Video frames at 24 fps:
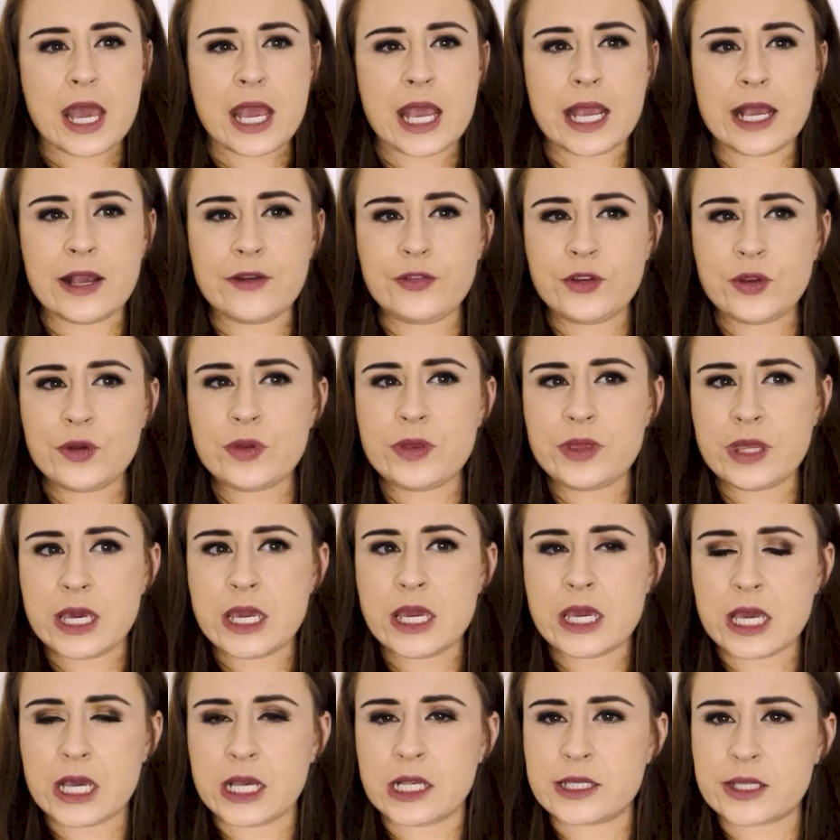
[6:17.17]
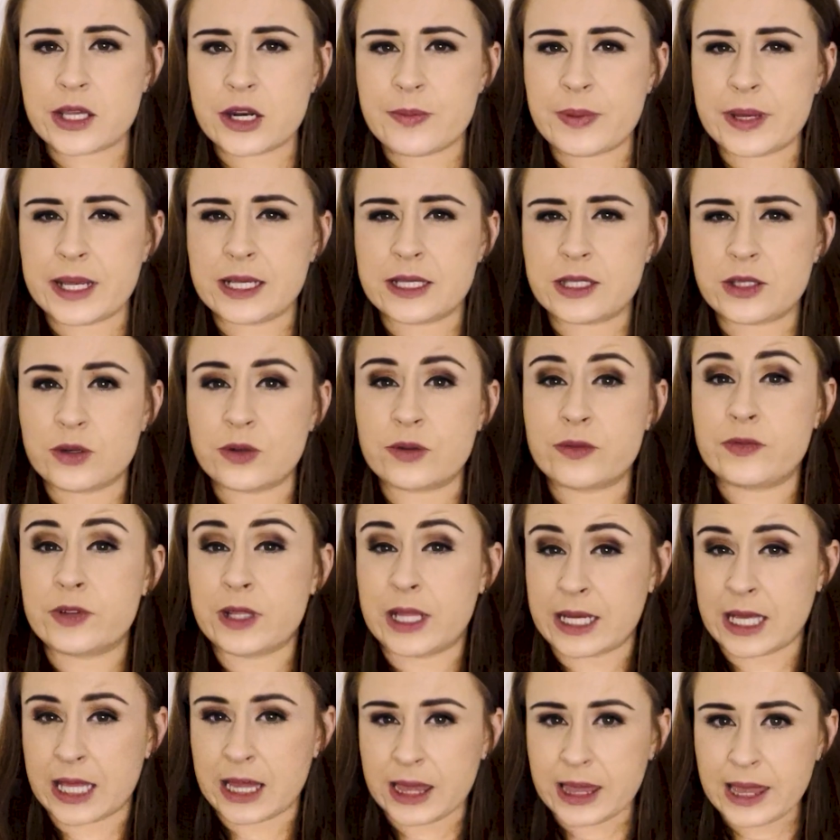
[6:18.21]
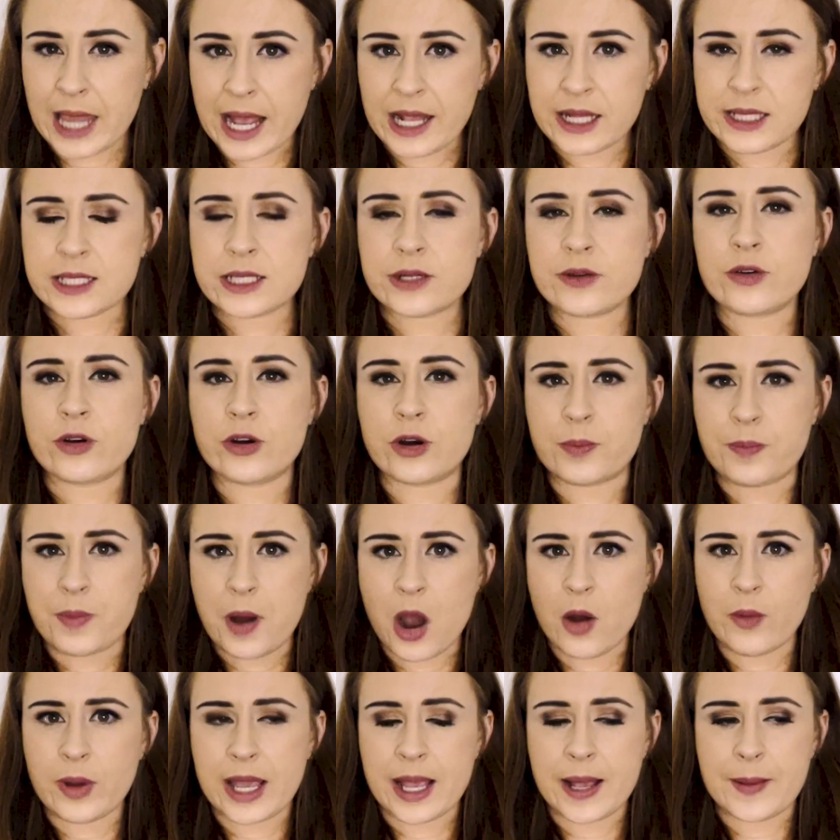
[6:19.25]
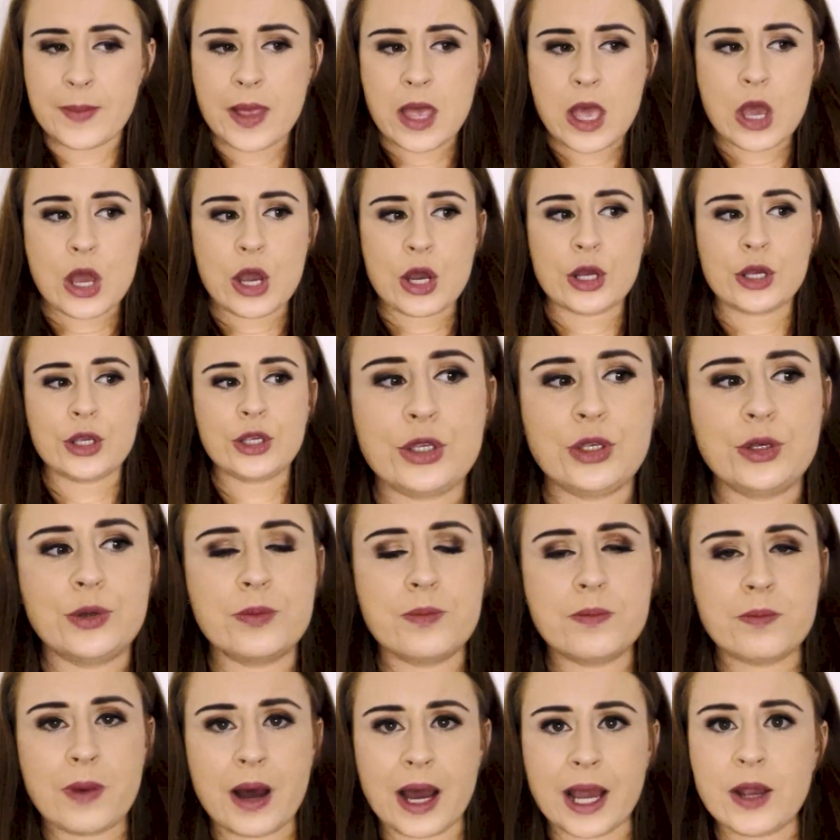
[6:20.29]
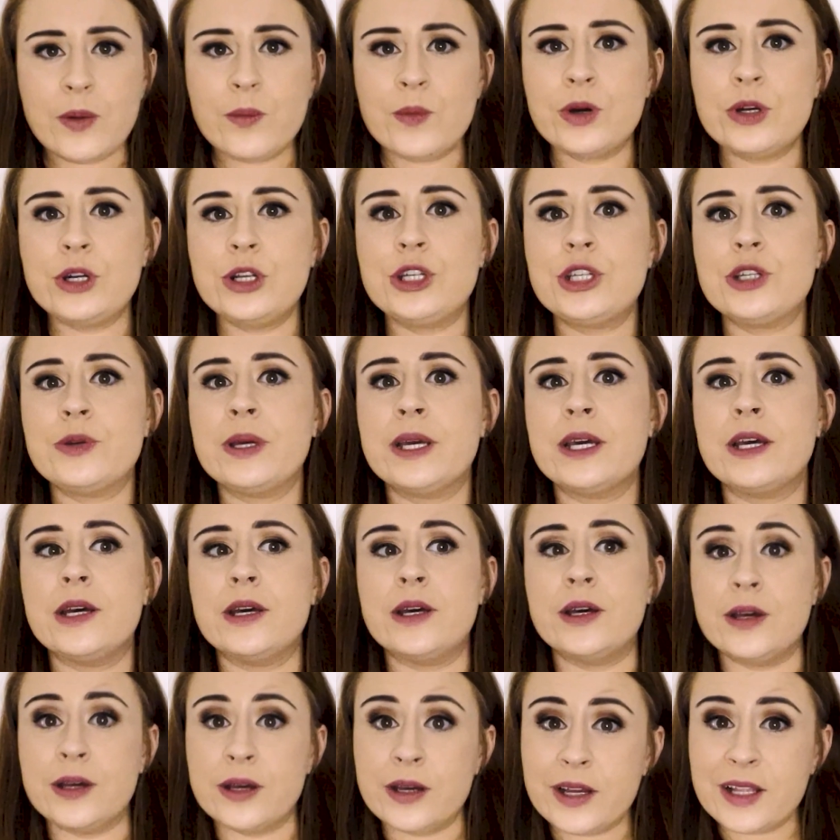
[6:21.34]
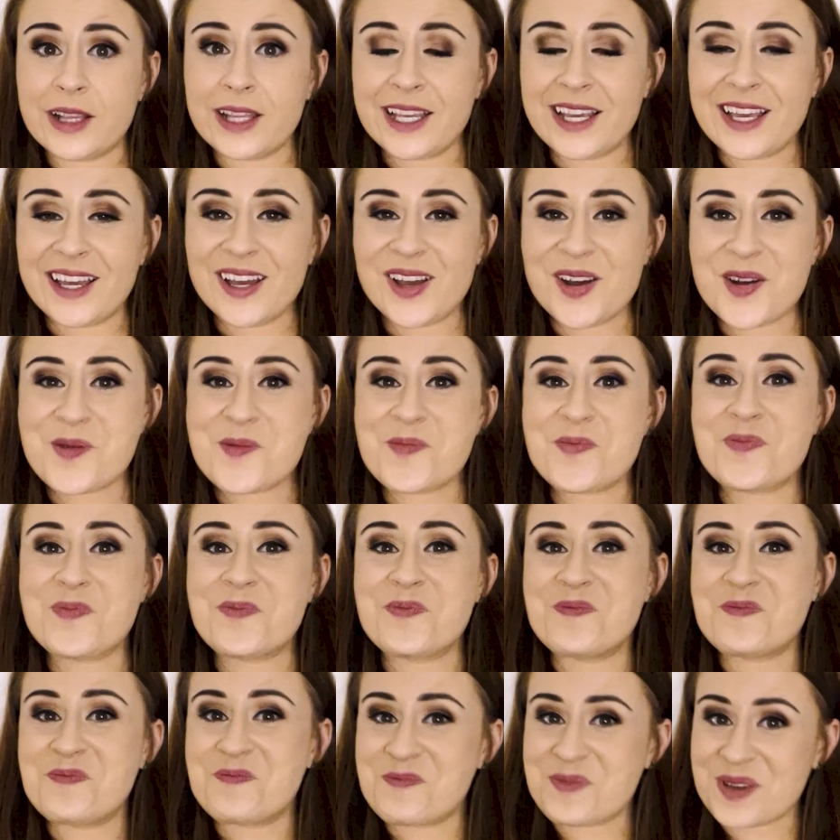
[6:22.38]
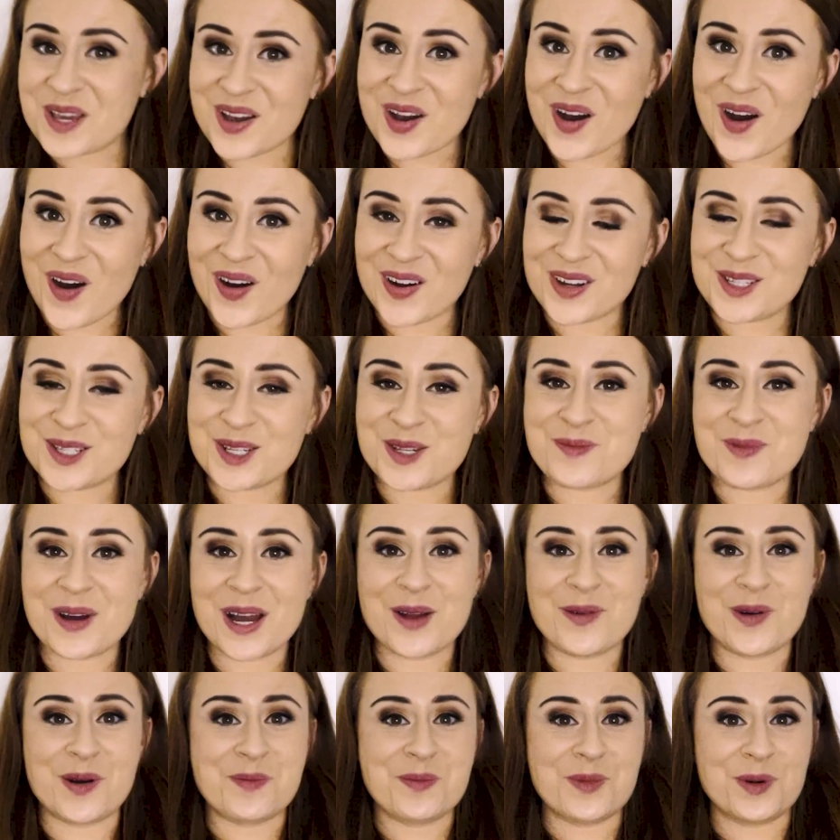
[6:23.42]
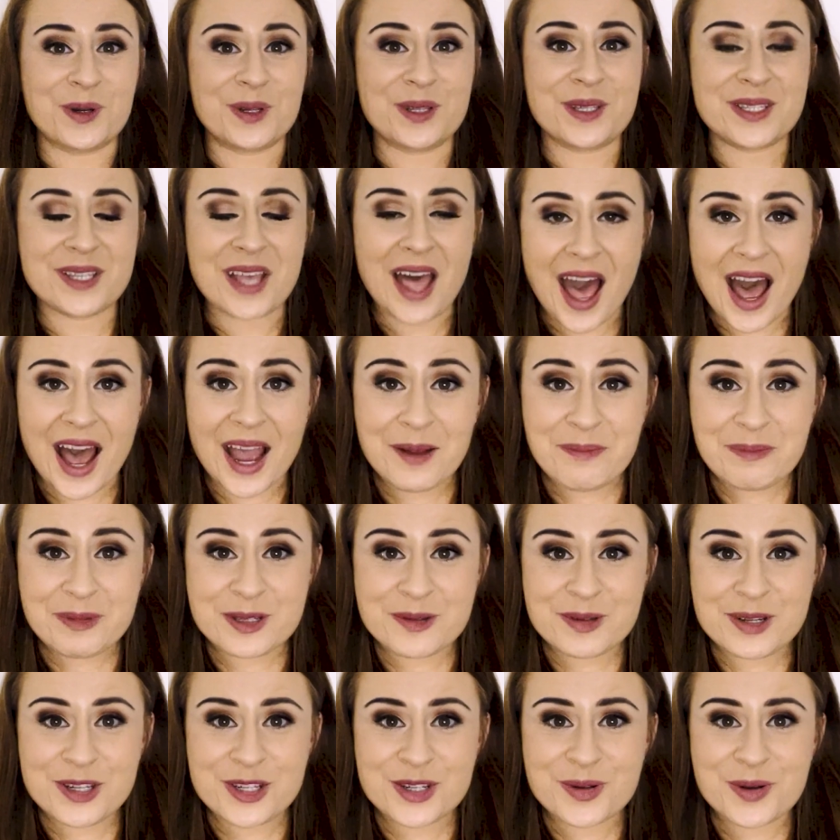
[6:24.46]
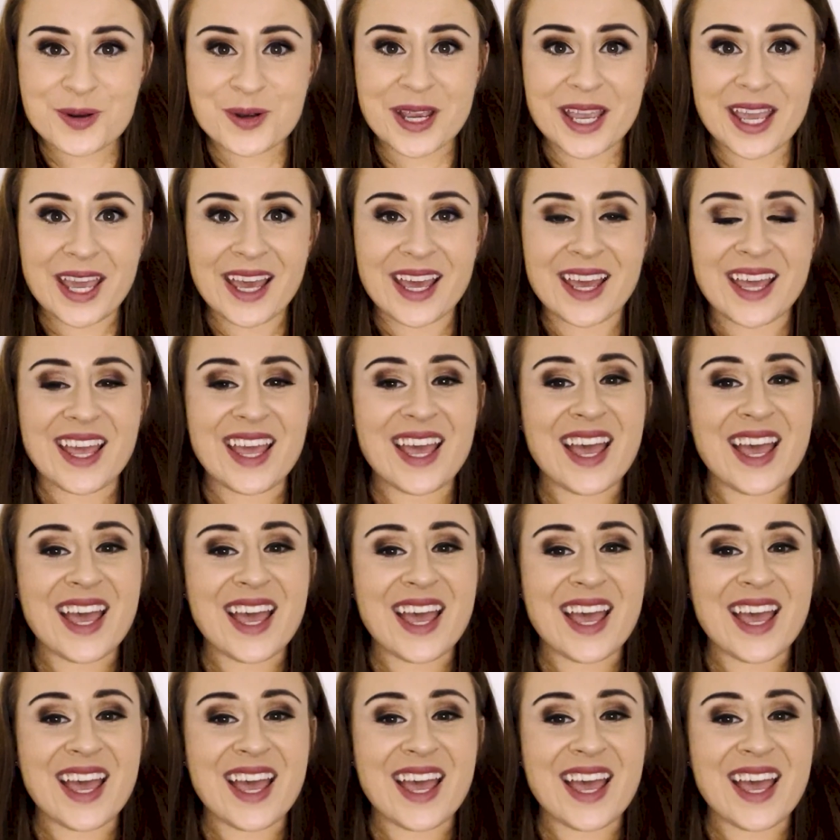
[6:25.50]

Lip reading: if you think it's going to be sort of like a letter or a poem, you might want to do it earlier because you might want more time to enjoy it.